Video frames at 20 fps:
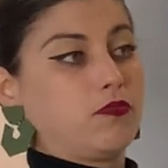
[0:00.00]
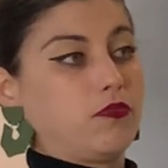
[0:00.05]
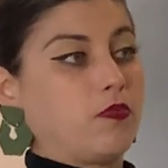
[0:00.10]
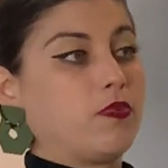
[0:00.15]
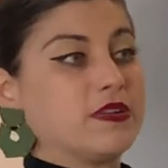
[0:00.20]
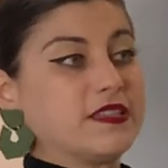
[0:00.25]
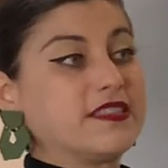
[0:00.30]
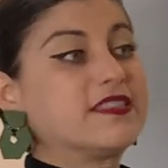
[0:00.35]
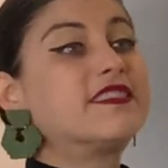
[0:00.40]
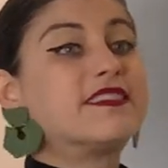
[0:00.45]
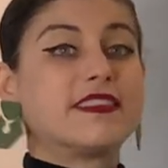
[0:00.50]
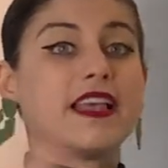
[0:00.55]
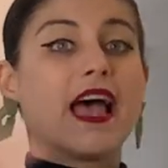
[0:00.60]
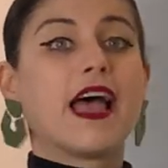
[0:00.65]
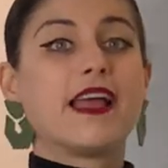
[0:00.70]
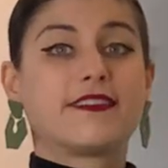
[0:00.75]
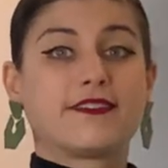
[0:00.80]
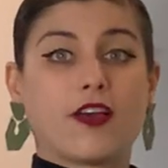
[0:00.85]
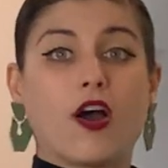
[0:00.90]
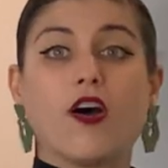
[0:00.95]
was
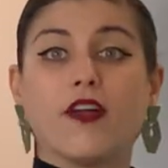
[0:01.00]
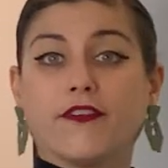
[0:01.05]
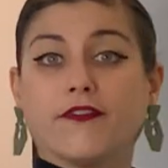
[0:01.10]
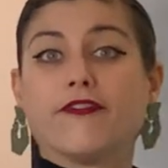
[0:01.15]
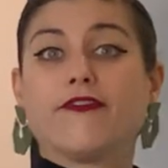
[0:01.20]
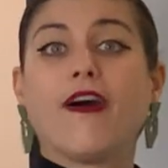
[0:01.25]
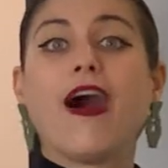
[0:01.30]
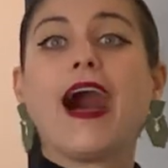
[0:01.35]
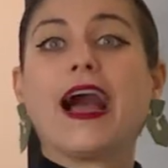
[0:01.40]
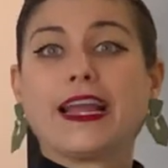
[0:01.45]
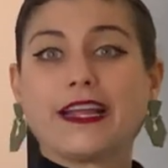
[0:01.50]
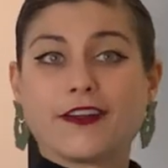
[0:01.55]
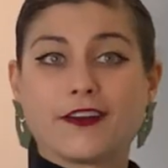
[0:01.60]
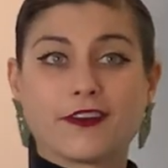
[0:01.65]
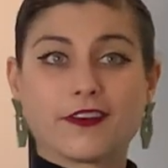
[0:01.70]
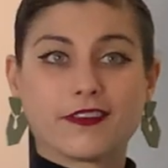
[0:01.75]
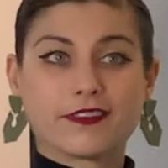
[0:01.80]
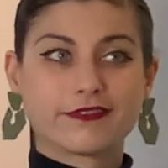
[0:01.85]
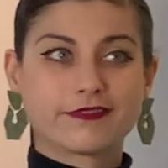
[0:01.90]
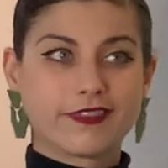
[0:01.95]
set on fire,
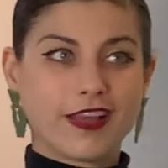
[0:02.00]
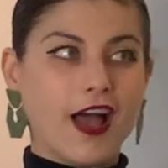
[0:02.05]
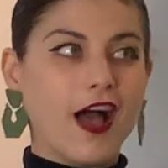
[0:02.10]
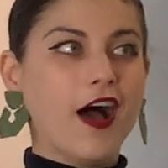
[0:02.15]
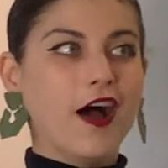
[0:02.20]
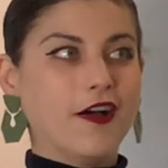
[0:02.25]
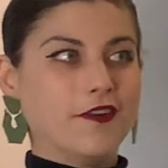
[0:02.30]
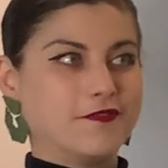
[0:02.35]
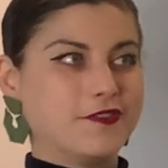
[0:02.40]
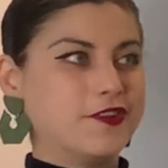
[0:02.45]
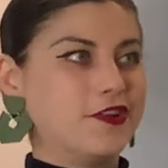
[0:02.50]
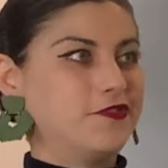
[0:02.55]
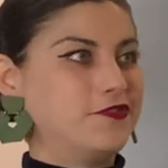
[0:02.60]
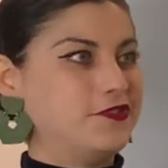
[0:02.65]
um, you